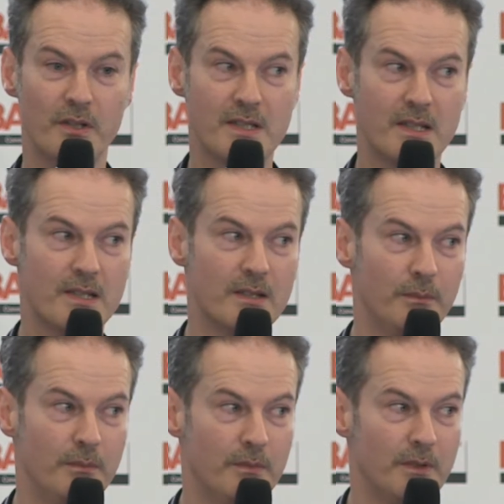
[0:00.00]
the
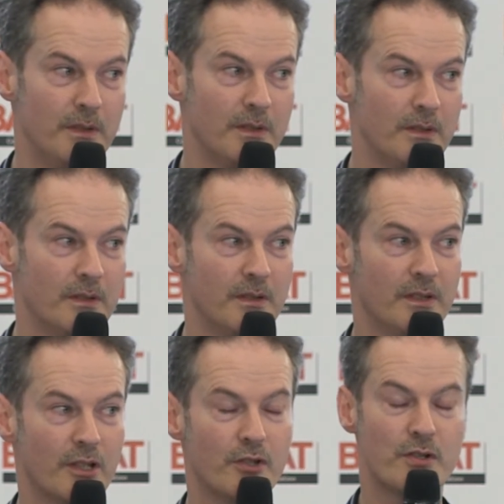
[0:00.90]
system.
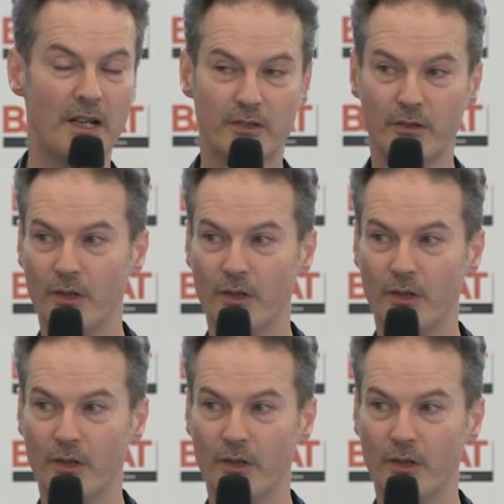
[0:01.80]
The contractor